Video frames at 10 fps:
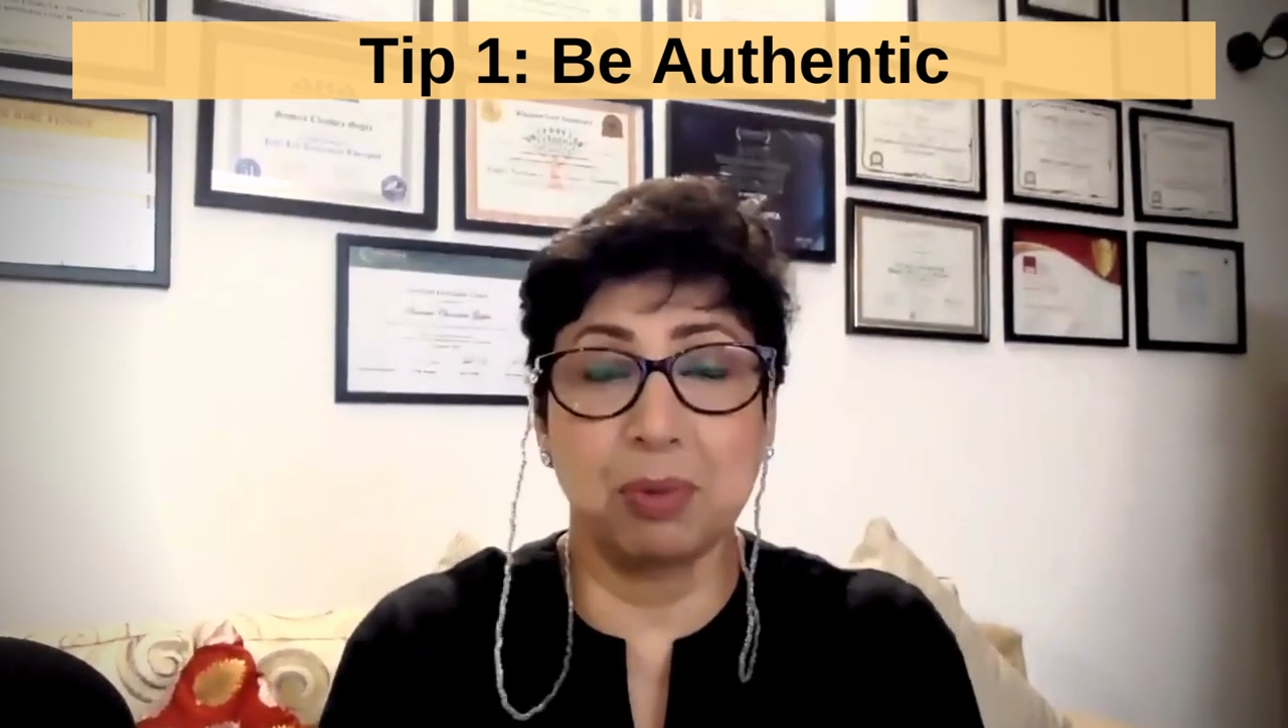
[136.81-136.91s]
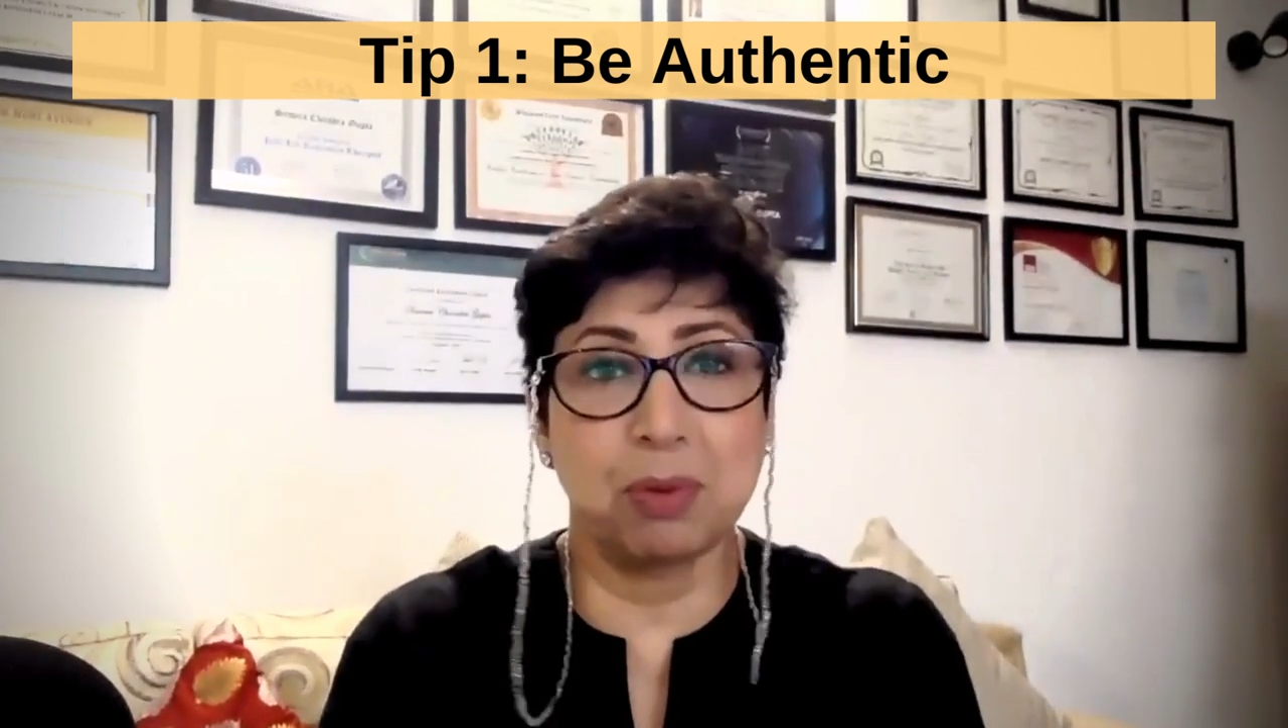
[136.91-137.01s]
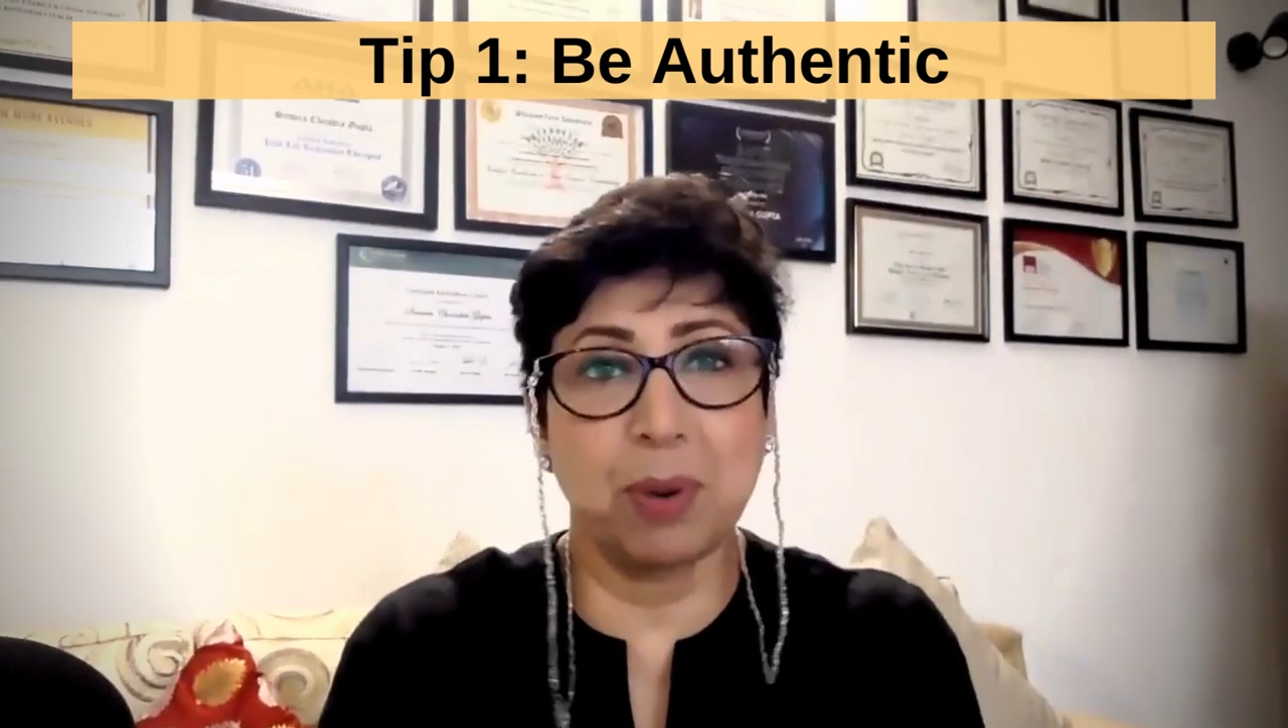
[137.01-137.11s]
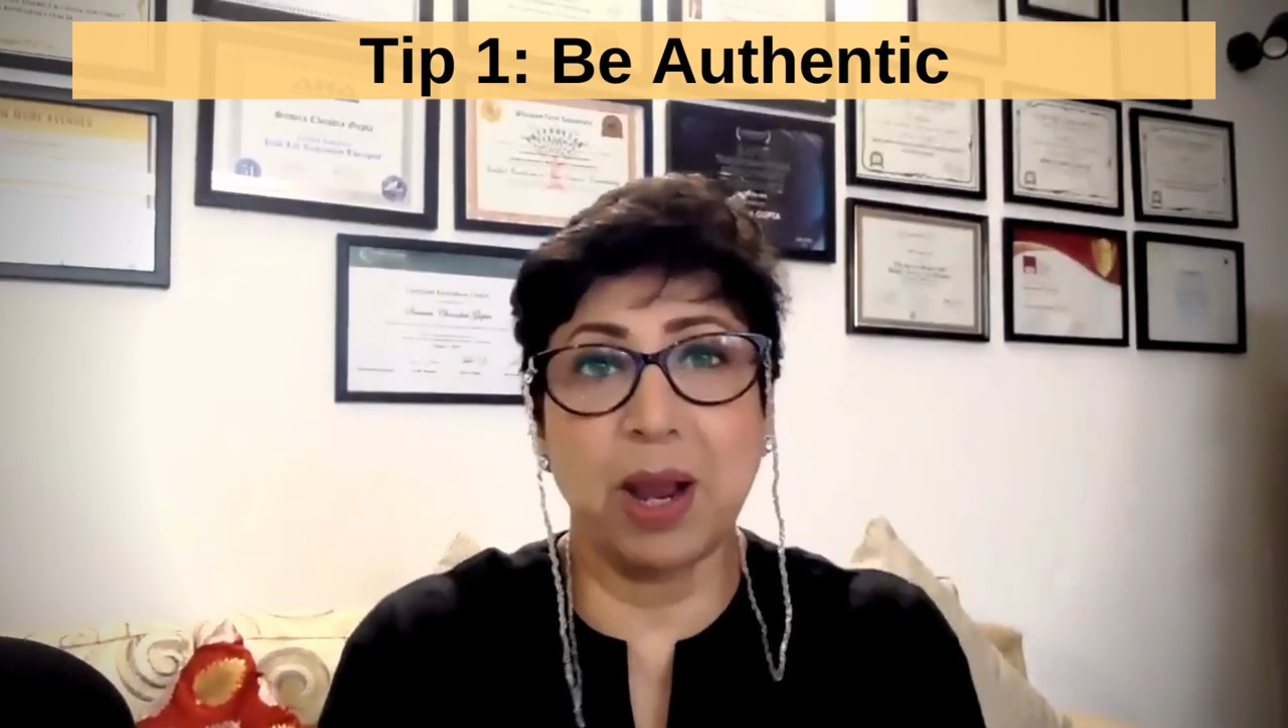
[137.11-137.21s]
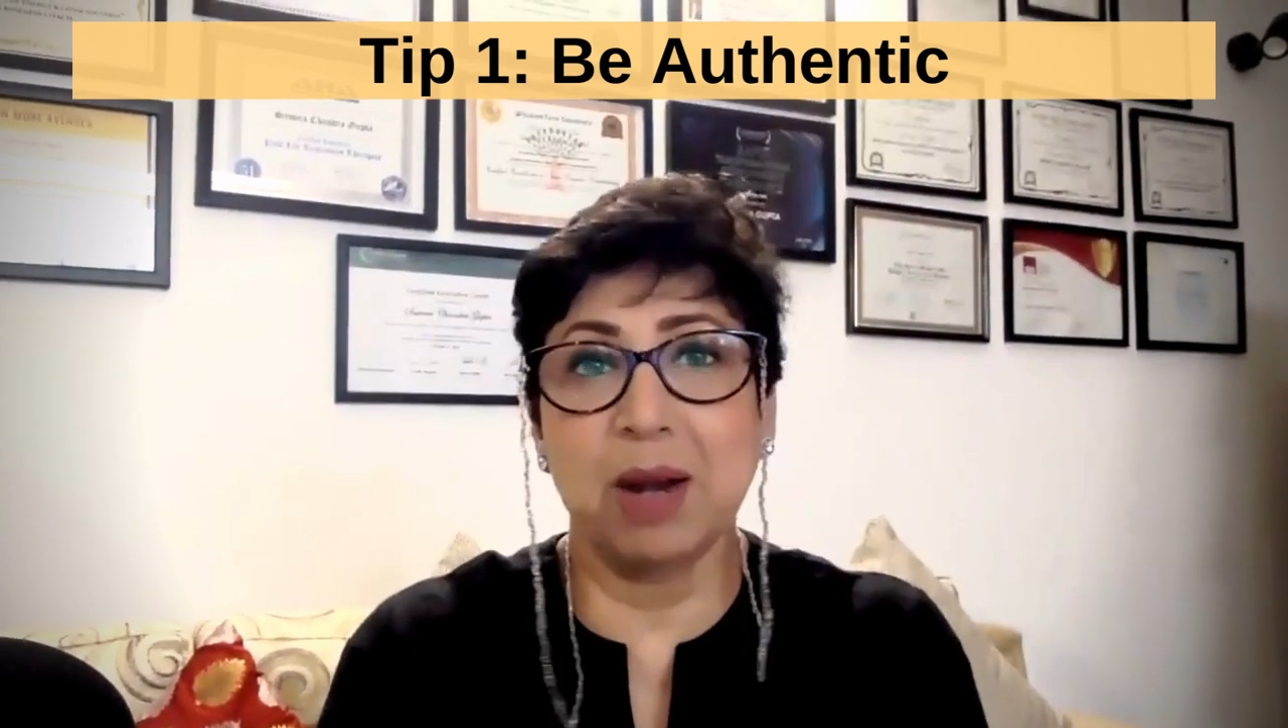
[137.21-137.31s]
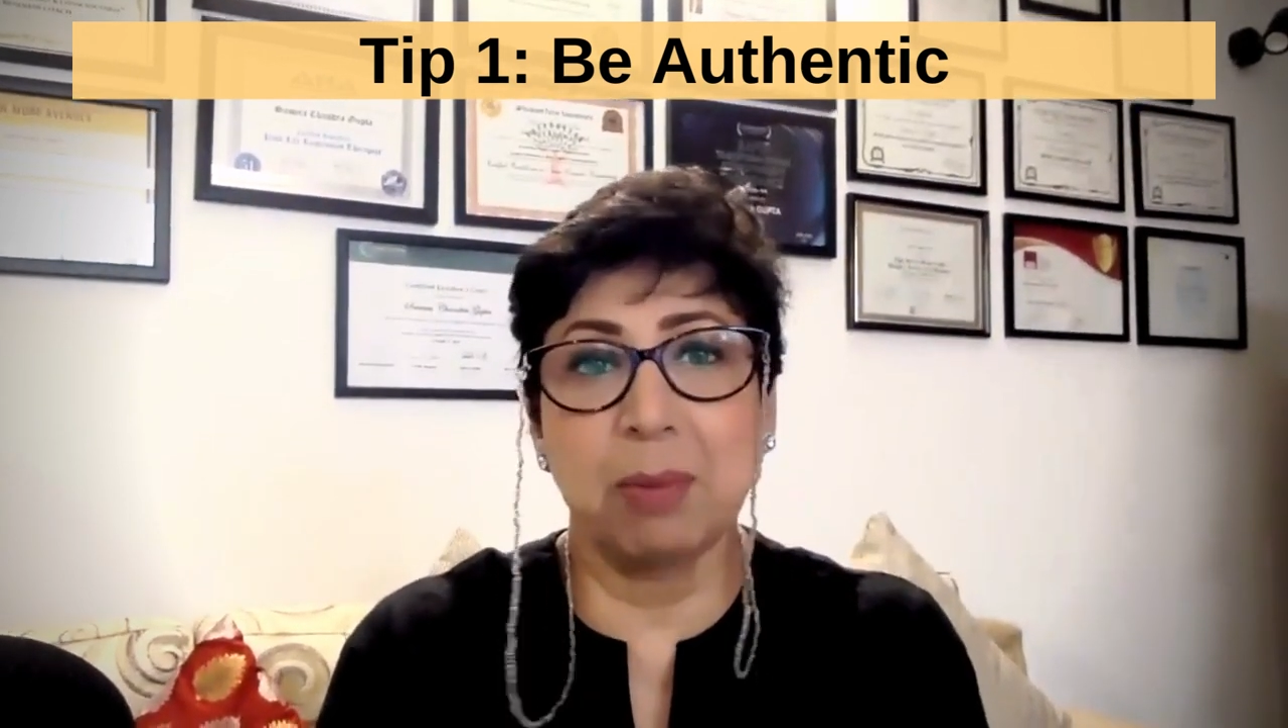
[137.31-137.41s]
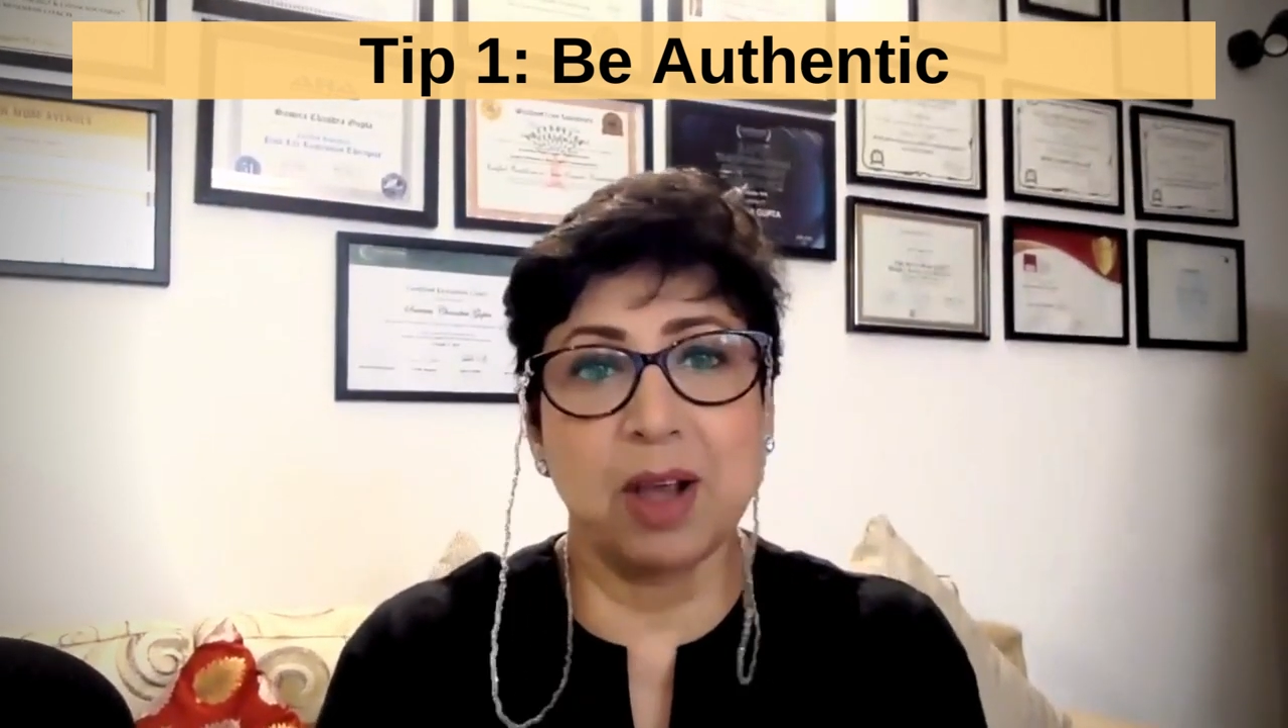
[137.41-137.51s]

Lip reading: prepared